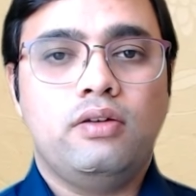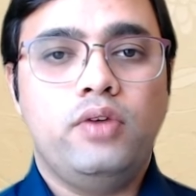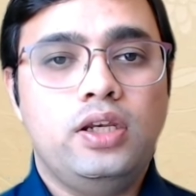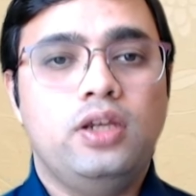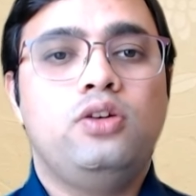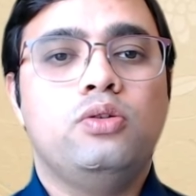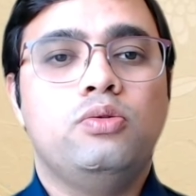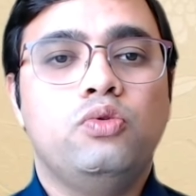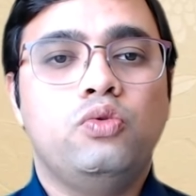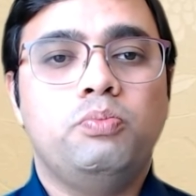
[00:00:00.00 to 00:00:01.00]
we need
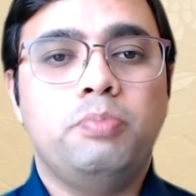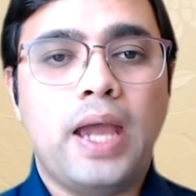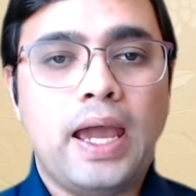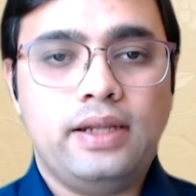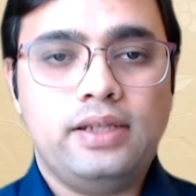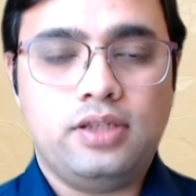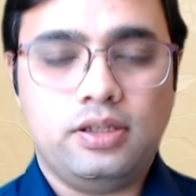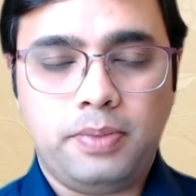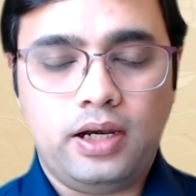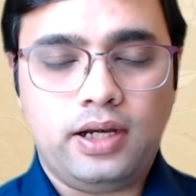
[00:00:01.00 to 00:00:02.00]
to manage the
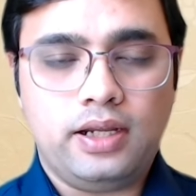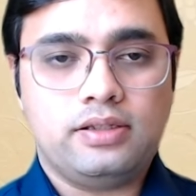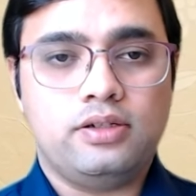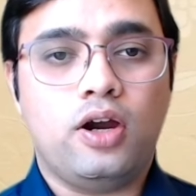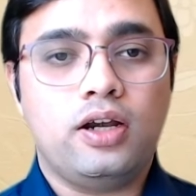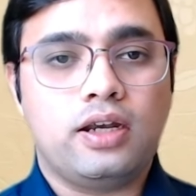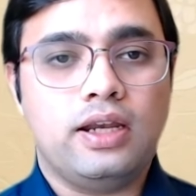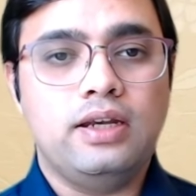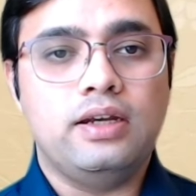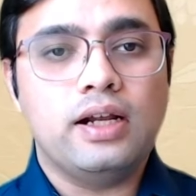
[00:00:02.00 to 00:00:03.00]
politics, not
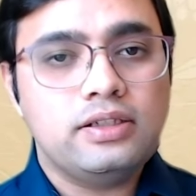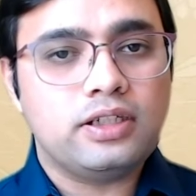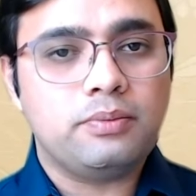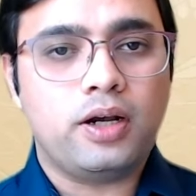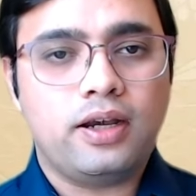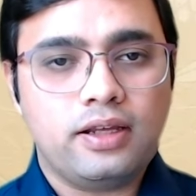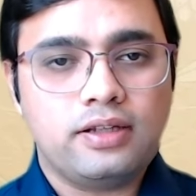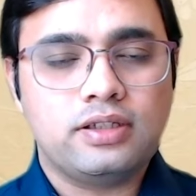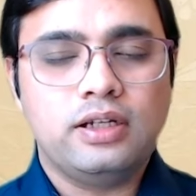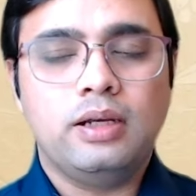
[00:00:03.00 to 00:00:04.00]
indulge in politics,